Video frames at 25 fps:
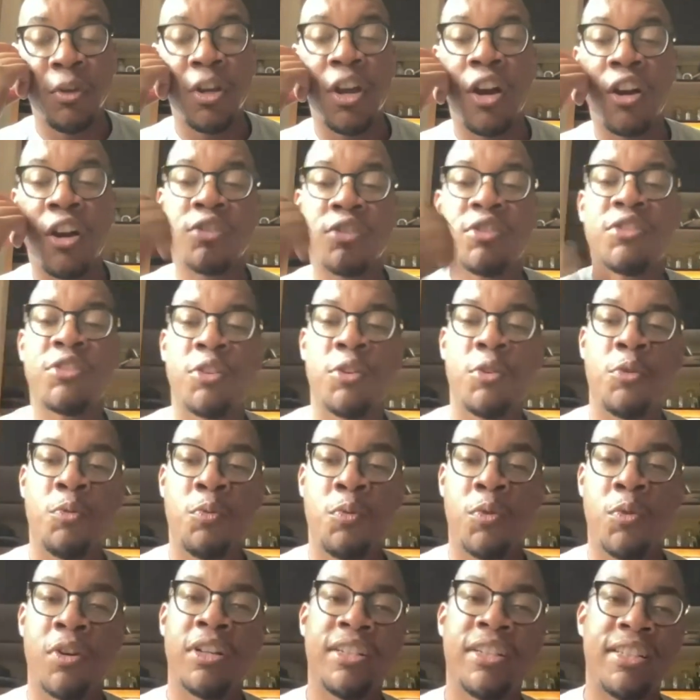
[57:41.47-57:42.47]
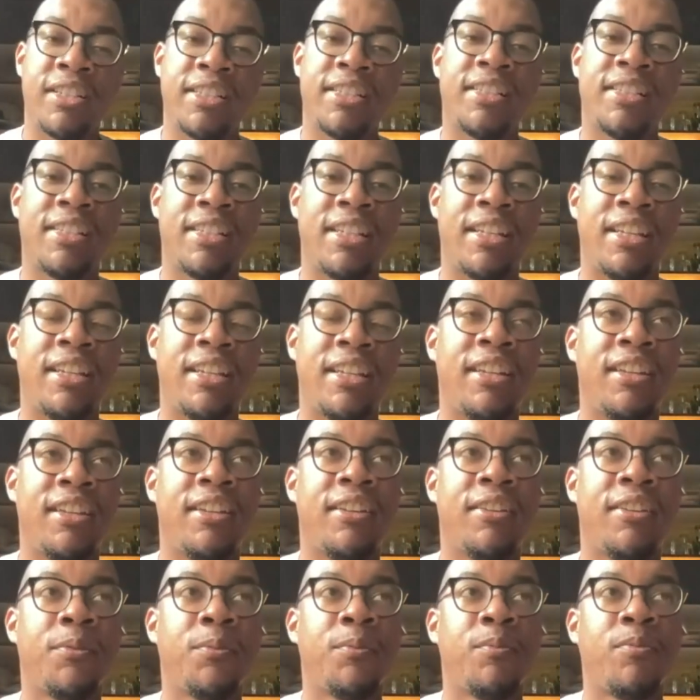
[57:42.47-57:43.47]
also want to
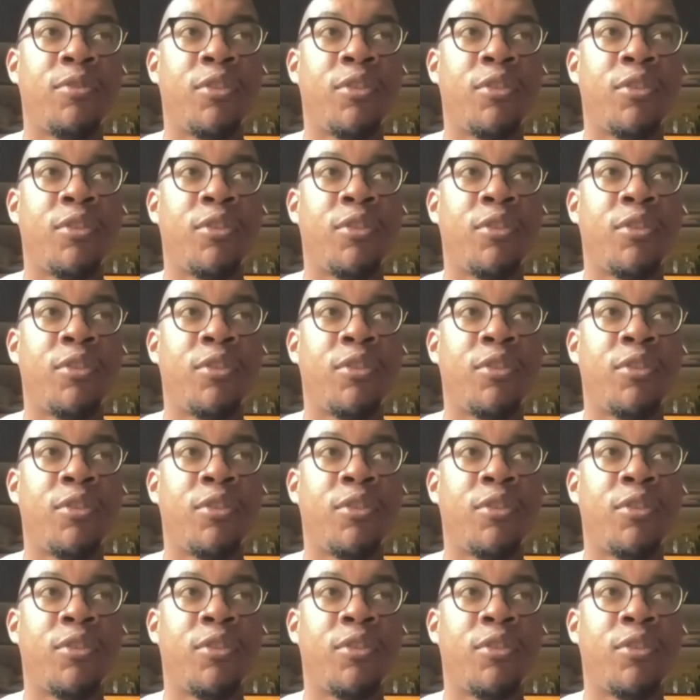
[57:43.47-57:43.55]
see